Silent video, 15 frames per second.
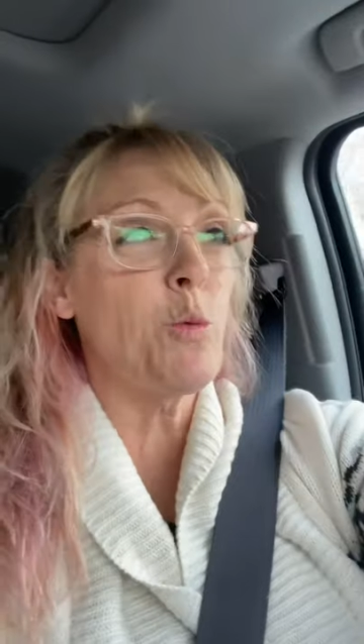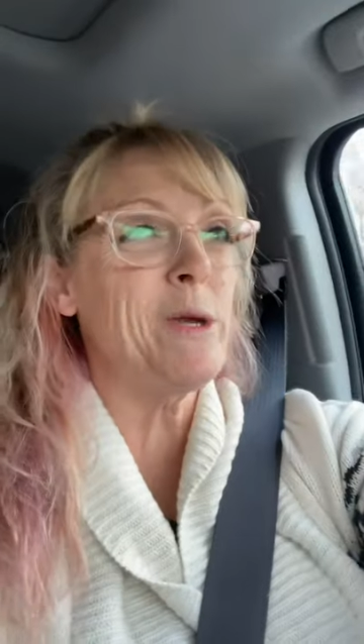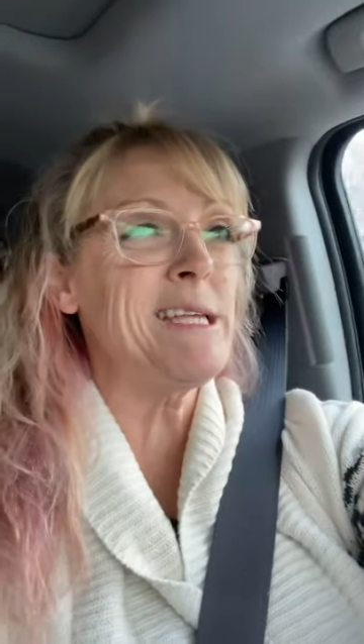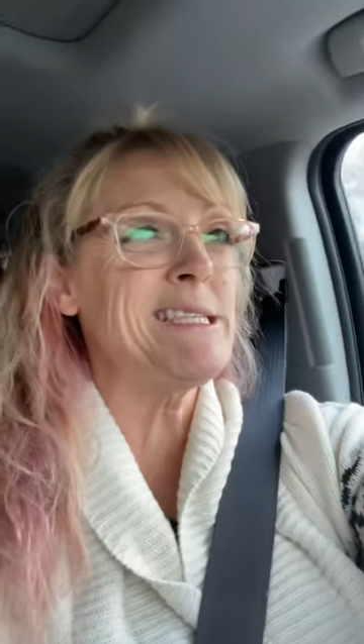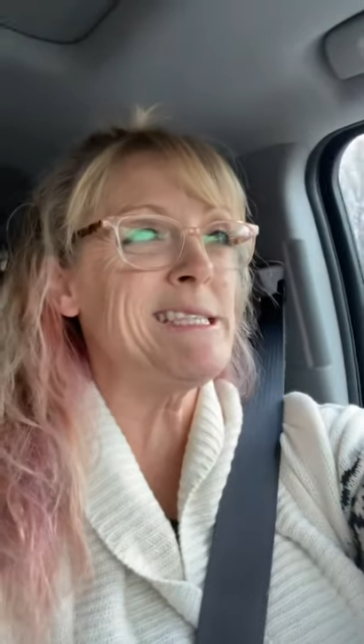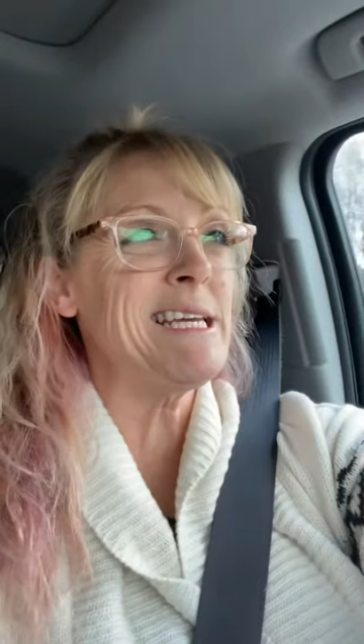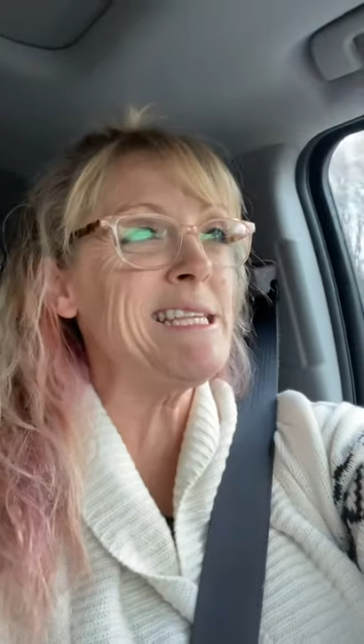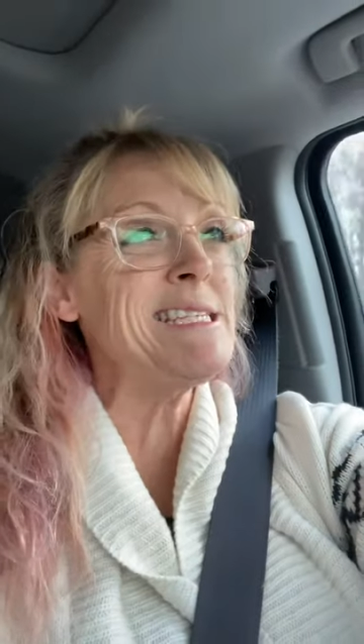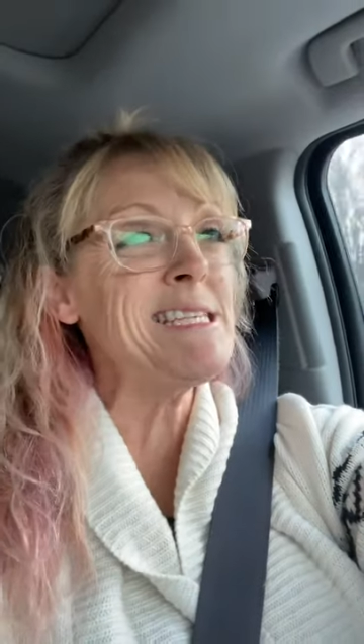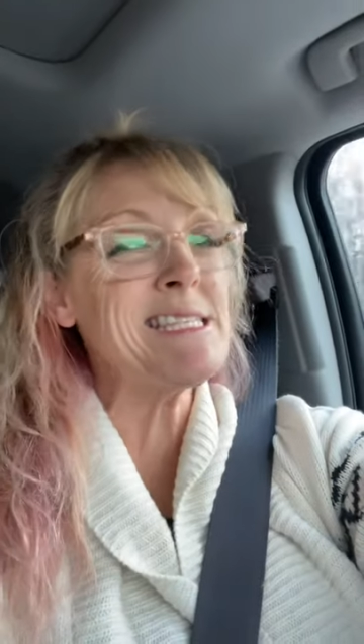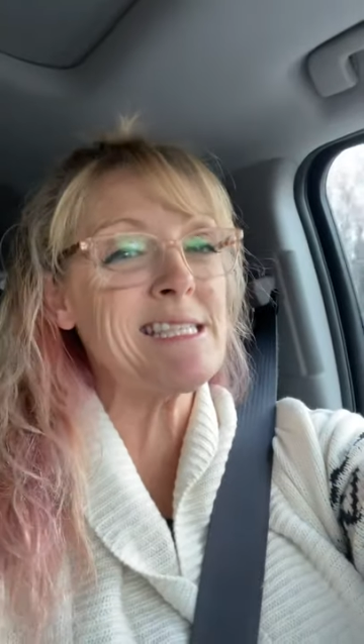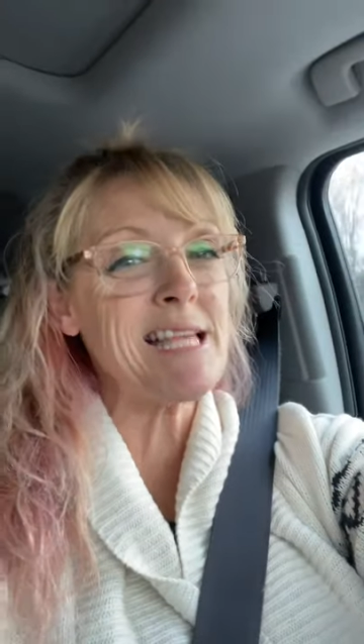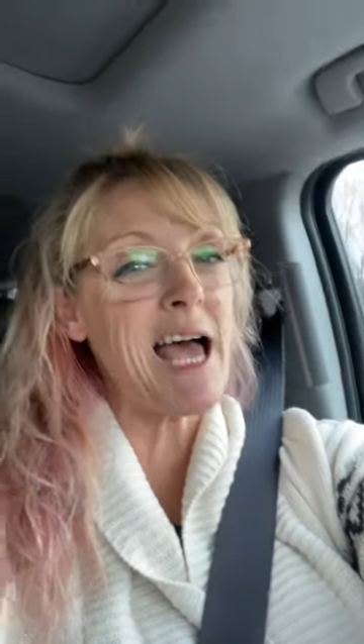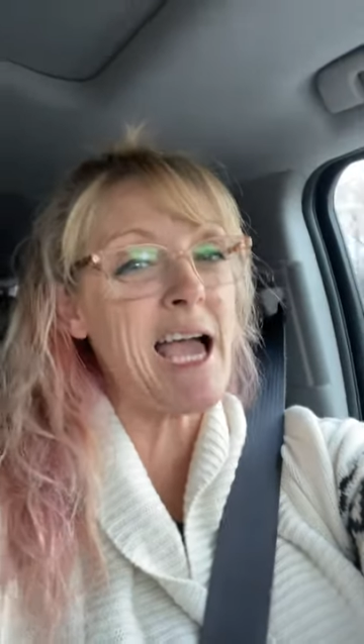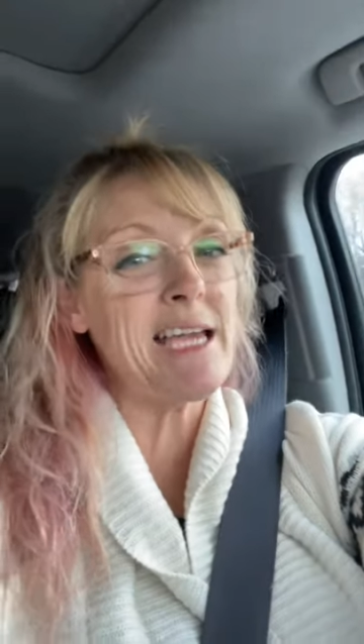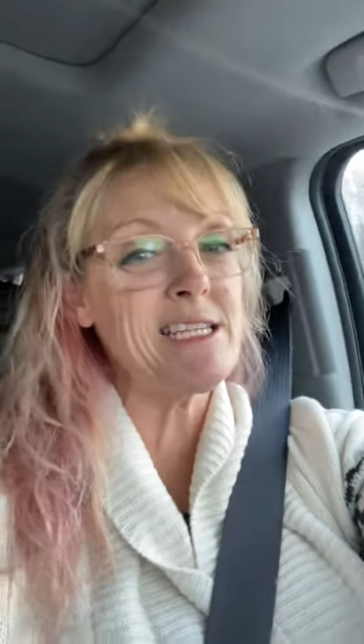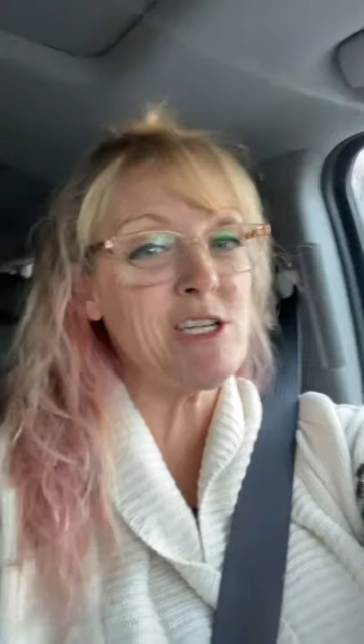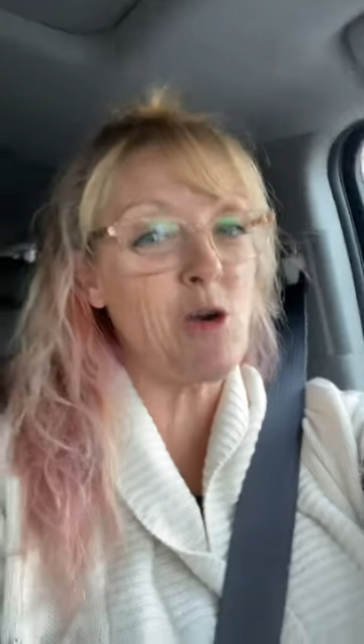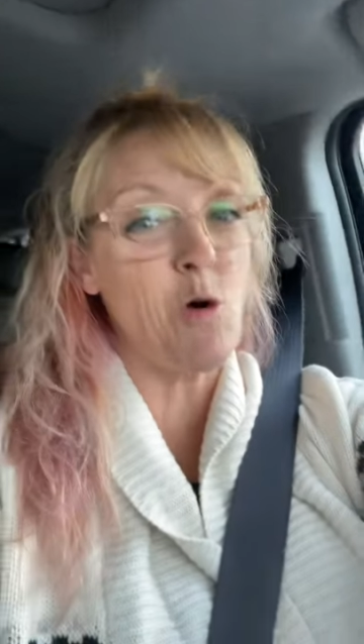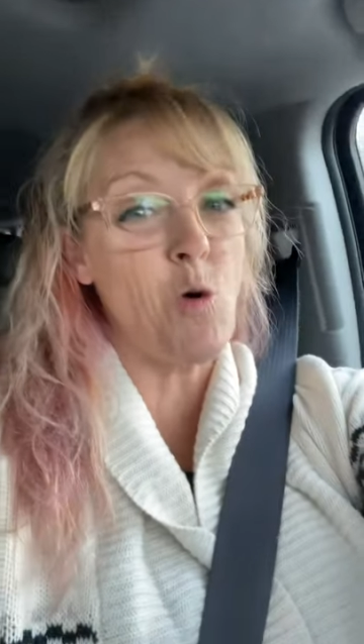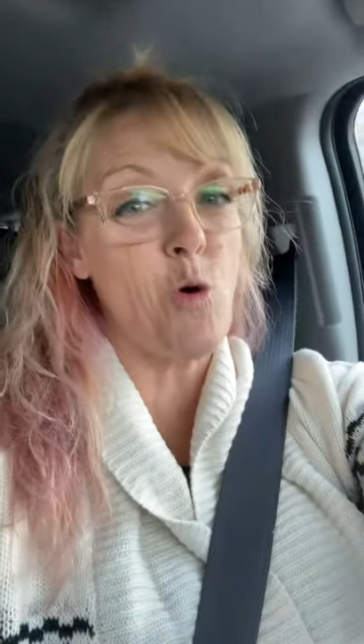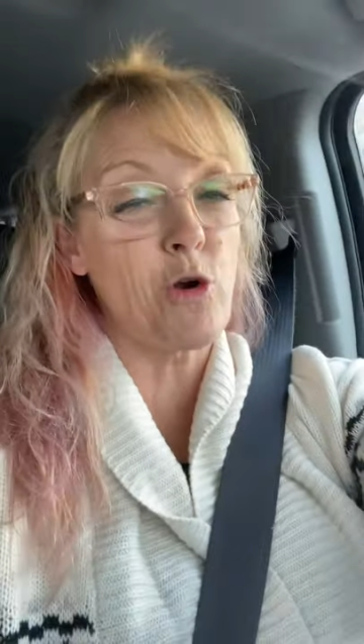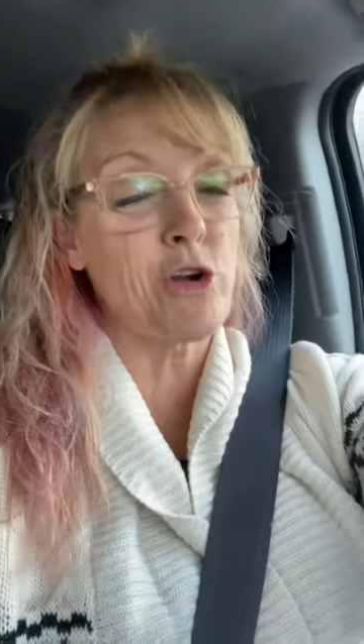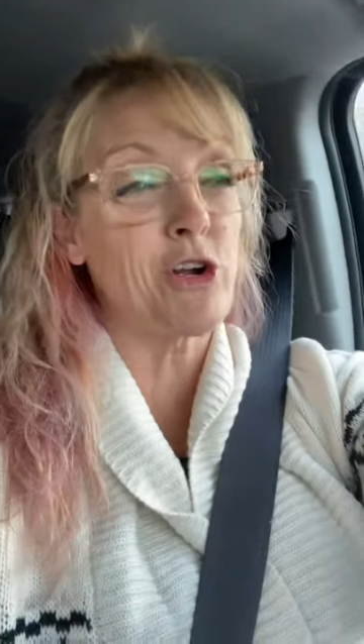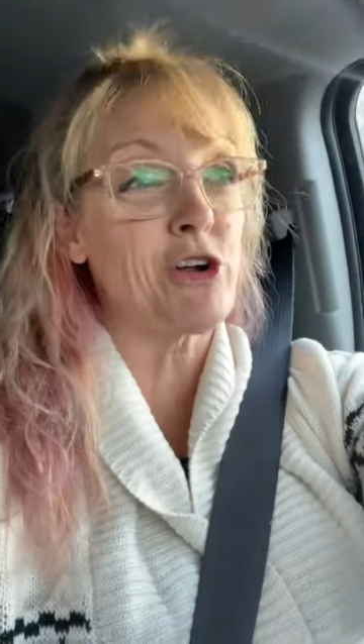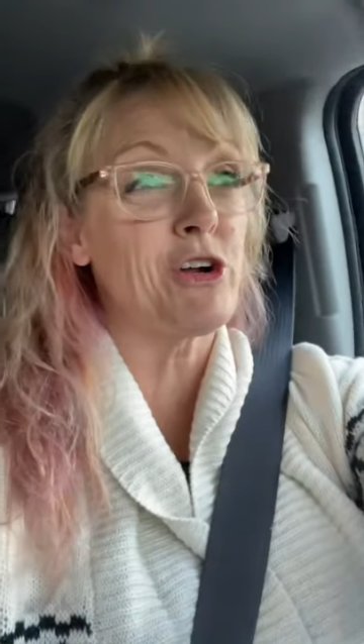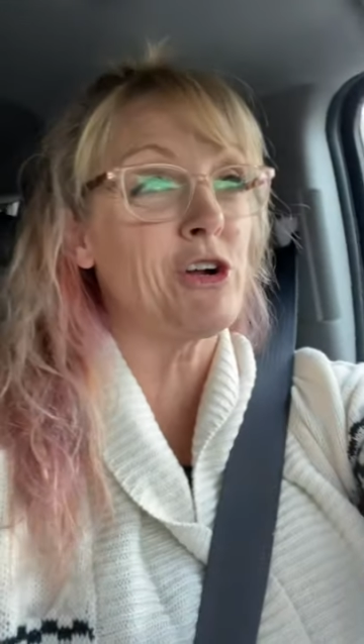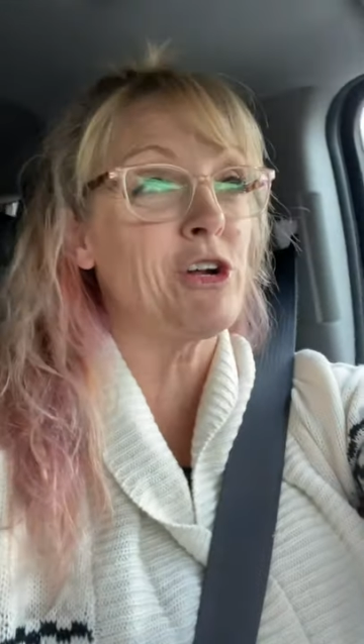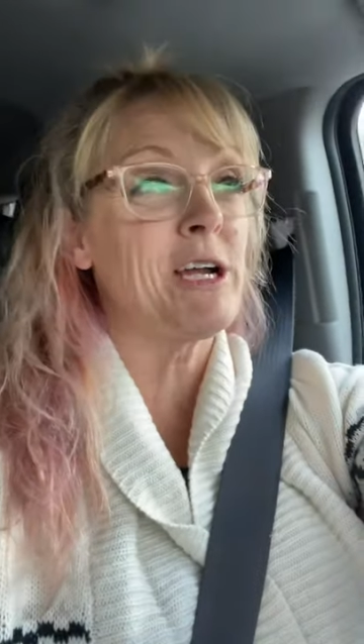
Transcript: we did decide to order